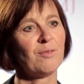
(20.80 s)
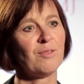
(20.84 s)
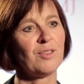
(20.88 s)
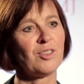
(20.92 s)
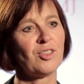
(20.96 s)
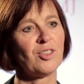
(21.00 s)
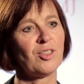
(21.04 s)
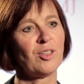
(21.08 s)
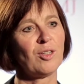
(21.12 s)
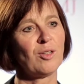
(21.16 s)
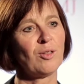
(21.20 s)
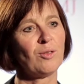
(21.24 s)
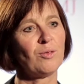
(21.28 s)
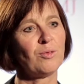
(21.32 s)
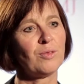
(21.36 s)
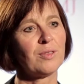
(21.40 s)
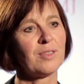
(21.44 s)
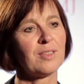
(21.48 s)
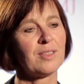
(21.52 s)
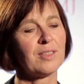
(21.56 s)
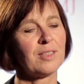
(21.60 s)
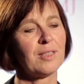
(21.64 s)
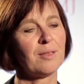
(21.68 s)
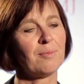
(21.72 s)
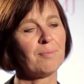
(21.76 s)
which
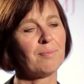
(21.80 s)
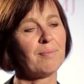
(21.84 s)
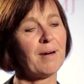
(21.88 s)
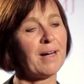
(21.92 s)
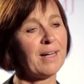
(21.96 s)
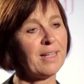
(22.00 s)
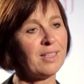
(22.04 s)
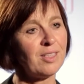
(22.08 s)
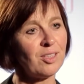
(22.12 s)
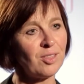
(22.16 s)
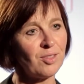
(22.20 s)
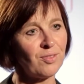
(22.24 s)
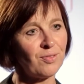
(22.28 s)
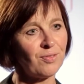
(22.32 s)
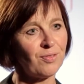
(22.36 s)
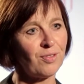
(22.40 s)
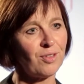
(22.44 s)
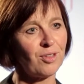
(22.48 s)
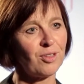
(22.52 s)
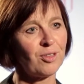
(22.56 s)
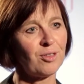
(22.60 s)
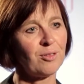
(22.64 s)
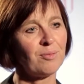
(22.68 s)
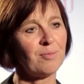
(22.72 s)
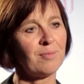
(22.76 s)
includes the mildest
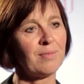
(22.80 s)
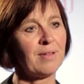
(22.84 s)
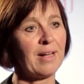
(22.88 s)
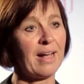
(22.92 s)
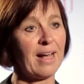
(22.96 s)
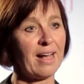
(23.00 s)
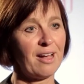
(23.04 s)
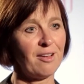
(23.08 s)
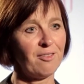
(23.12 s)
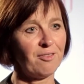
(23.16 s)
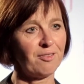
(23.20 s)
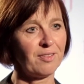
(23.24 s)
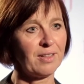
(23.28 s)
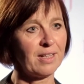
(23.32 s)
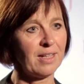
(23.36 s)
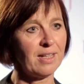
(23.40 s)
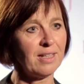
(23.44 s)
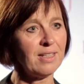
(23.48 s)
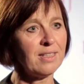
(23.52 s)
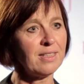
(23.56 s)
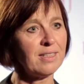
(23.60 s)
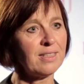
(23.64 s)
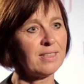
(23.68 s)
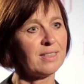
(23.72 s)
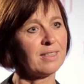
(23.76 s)
form,
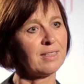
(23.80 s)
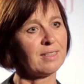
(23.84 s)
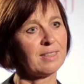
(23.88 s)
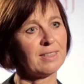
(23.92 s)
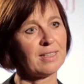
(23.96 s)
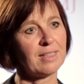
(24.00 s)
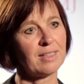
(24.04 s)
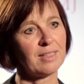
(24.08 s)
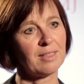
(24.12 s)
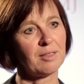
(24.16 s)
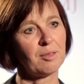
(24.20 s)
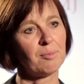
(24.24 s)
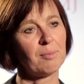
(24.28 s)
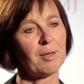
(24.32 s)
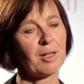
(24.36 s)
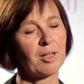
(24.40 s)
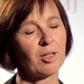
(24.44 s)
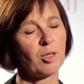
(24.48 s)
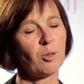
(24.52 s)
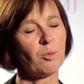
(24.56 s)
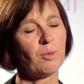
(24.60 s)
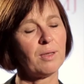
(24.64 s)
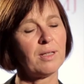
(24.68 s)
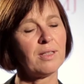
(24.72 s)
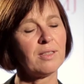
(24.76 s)
FCAS, and then the
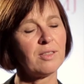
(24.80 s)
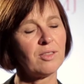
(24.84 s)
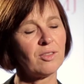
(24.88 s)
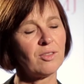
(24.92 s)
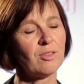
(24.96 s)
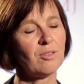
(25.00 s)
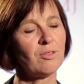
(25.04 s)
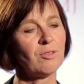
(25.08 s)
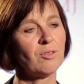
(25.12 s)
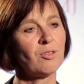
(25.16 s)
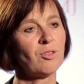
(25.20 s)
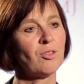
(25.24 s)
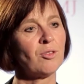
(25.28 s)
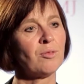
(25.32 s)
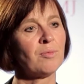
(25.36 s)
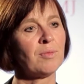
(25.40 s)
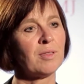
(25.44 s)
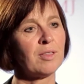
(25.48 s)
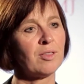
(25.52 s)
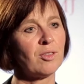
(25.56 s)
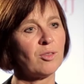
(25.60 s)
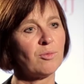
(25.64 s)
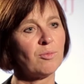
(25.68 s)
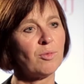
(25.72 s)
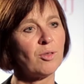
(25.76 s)
Marco-Wells syndrome,
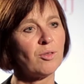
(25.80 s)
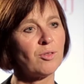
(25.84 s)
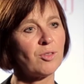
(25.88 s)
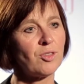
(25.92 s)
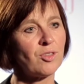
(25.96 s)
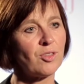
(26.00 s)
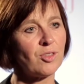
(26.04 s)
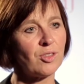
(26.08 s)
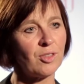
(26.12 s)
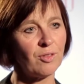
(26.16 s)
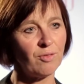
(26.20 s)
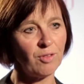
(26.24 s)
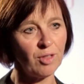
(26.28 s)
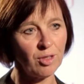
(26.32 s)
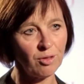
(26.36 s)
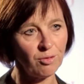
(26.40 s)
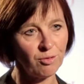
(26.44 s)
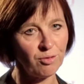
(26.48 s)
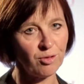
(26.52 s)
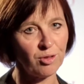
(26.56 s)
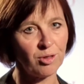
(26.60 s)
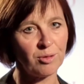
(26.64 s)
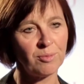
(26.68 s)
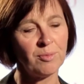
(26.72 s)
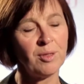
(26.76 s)
and the most severe
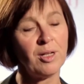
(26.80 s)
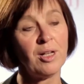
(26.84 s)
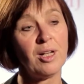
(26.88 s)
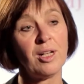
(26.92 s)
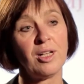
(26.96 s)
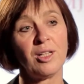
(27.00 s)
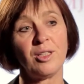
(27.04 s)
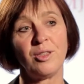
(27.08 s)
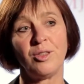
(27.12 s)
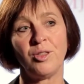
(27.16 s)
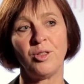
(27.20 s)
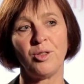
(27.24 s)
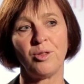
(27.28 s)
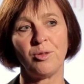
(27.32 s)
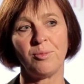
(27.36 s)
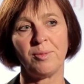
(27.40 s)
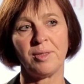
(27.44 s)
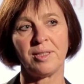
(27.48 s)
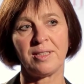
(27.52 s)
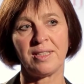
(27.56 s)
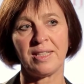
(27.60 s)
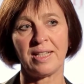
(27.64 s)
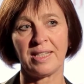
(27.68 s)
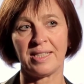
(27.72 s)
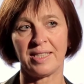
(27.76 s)
form,
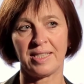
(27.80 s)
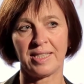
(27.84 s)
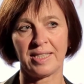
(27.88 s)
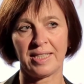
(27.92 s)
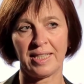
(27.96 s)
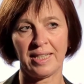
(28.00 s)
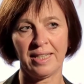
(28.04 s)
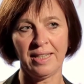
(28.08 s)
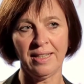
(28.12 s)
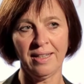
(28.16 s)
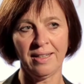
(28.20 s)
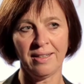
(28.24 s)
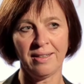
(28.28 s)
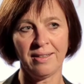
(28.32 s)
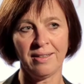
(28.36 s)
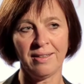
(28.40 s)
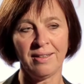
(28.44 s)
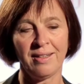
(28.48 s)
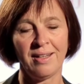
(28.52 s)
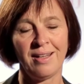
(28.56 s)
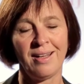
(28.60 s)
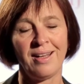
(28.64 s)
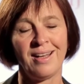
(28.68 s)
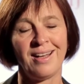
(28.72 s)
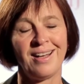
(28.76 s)
NOMID and SINCA.
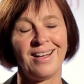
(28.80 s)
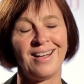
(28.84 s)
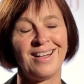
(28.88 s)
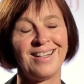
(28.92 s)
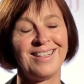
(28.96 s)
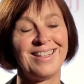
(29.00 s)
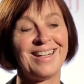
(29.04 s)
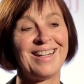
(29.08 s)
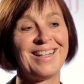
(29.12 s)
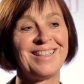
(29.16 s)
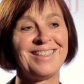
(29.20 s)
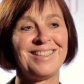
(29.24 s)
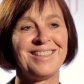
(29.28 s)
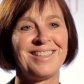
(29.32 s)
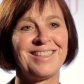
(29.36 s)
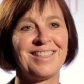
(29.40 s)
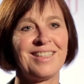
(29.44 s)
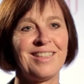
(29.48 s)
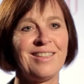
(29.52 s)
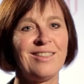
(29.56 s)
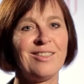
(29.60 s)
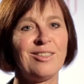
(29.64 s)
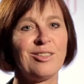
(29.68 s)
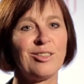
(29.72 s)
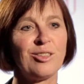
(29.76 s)
And
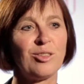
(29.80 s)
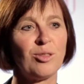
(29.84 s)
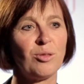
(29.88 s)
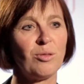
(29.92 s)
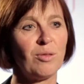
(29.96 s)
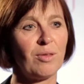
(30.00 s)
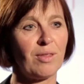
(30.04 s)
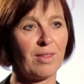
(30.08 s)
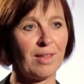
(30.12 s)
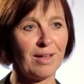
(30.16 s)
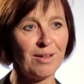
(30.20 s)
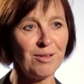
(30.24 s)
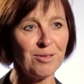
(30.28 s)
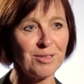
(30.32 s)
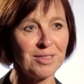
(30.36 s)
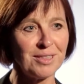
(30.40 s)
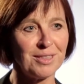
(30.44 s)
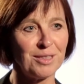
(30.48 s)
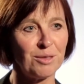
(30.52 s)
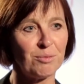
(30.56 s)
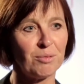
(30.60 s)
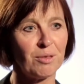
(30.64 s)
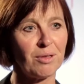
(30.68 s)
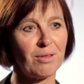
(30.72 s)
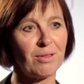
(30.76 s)
until 2000,
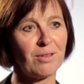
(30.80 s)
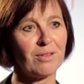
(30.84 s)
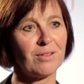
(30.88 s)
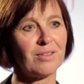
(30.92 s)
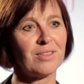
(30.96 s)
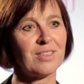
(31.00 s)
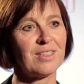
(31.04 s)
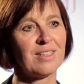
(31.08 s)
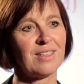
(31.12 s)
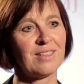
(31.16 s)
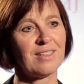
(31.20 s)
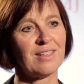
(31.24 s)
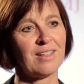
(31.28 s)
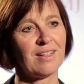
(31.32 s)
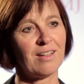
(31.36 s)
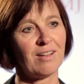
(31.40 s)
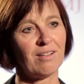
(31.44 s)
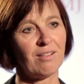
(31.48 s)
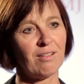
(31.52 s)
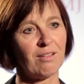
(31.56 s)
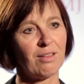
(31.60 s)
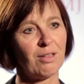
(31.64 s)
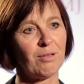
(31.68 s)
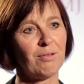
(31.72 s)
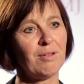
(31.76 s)
it was thought that there
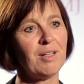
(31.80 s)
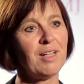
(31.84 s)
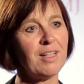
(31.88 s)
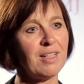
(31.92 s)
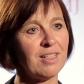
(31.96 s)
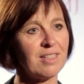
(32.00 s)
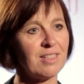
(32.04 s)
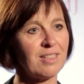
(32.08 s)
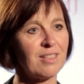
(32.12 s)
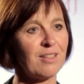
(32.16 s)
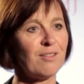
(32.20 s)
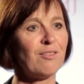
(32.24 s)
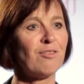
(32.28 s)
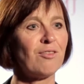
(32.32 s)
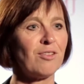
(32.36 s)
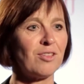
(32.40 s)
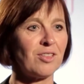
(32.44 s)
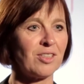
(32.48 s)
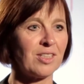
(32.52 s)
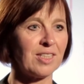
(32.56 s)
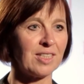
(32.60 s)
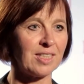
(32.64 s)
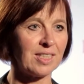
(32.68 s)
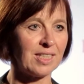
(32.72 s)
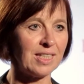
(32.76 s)
are three
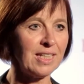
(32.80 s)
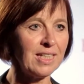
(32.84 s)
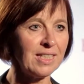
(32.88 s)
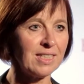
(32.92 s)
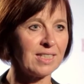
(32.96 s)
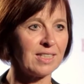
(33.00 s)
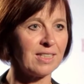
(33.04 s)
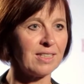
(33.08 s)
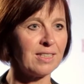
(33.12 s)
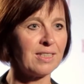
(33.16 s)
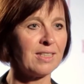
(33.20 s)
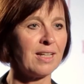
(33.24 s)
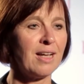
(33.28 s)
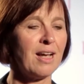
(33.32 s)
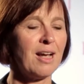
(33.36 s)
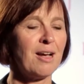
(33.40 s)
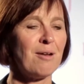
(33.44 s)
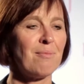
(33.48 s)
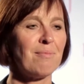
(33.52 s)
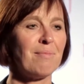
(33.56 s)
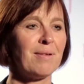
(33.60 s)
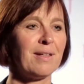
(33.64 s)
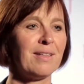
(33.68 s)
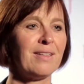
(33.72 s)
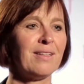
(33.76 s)
different diseases,
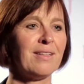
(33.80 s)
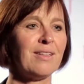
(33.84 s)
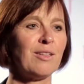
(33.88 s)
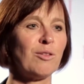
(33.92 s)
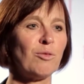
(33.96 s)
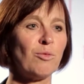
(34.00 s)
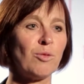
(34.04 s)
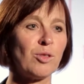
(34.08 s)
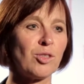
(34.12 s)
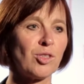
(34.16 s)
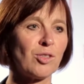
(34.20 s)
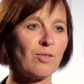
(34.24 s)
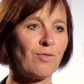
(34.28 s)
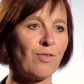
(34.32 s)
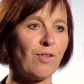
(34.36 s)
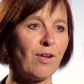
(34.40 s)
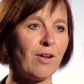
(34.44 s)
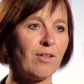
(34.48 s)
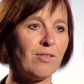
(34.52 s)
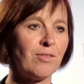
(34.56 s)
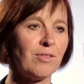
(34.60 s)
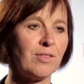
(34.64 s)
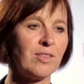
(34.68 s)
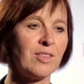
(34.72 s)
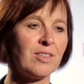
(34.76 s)
but then it was
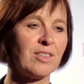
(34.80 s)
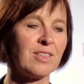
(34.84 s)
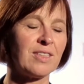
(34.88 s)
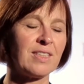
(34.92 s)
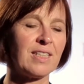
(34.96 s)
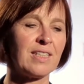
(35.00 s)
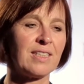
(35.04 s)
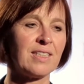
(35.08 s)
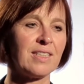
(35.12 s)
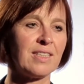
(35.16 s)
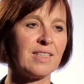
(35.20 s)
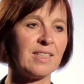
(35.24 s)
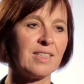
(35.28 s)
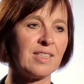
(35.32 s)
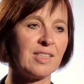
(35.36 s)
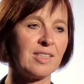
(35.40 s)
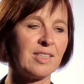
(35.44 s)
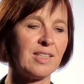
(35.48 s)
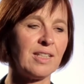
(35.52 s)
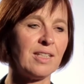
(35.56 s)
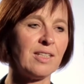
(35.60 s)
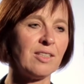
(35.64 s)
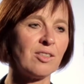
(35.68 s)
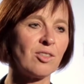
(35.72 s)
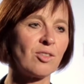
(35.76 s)
found that the
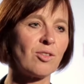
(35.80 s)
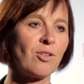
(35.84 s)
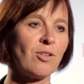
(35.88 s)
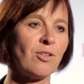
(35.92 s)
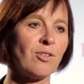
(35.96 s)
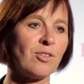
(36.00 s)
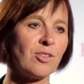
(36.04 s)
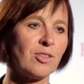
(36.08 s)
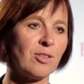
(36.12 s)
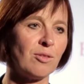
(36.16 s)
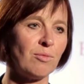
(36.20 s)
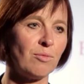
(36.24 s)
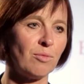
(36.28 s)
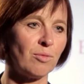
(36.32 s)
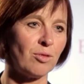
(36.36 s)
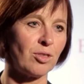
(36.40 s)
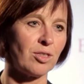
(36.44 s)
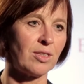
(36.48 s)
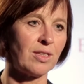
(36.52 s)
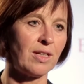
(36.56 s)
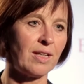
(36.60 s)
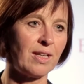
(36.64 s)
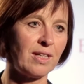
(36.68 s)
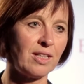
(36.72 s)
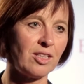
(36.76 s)
disease-causing
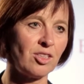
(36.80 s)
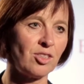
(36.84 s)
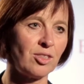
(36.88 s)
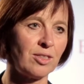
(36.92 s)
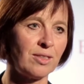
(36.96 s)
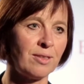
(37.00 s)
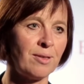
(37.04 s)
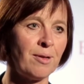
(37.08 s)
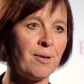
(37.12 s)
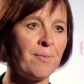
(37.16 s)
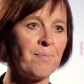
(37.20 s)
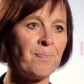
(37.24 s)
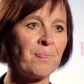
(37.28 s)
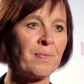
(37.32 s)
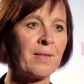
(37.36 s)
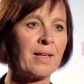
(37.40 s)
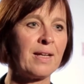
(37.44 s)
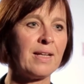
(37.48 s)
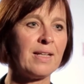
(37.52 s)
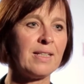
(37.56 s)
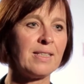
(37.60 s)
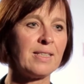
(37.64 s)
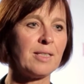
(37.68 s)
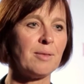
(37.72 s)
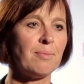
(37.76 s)
mutation
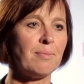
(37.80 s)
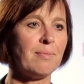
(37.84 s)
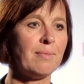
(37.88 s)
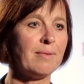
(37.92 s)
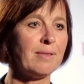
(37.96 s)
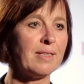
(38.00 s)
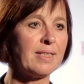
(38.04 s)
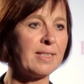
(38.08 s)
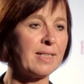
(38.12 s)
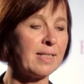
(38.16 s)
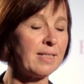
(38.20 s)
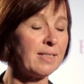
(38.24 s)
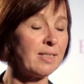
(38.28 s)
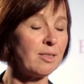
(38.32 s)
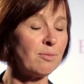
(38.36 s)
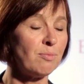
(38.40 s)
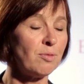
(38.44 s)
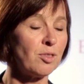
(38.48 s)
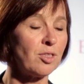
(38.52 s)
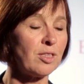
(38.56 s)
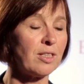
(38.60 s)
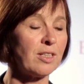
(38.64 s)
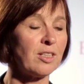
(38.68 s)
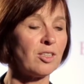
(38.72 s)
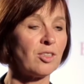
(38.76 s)
is a missense
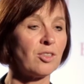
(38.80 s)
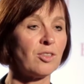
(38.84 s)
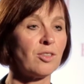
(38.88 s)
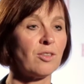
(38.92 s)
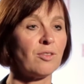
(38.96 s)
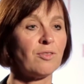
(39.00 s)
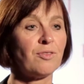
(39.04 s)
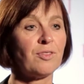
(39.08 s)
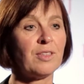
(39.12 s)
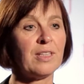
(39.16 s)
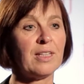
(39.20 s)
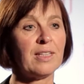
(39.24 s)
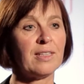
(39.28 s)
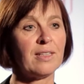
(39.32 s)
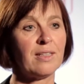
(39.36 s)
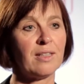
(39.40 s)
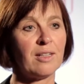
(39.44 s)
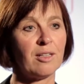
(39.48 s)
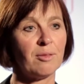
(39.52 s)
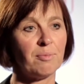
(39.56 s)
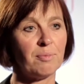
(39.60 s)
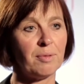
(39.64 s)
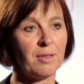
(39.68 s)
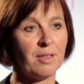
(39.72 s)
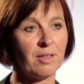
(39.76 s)
mutation of the
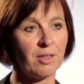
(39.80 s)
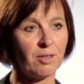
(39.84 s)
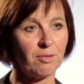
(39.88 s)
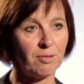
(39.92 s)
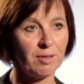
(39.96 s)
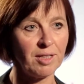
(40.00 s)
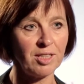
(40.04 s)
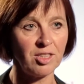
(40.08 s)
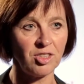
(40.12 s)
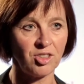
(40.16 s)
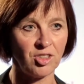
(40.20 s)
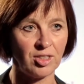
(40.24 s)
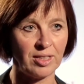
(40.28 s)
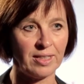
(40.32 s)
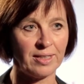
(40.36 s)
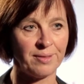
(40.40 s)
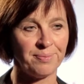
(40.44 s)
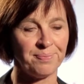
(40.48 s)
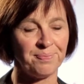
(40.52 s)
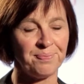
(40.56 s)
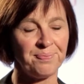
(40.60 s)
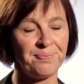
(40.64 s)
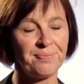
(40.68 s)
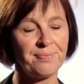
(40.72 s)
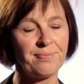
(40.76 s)
NLRP3
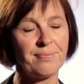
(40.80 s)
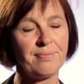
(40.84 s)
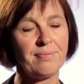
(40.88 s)
gene.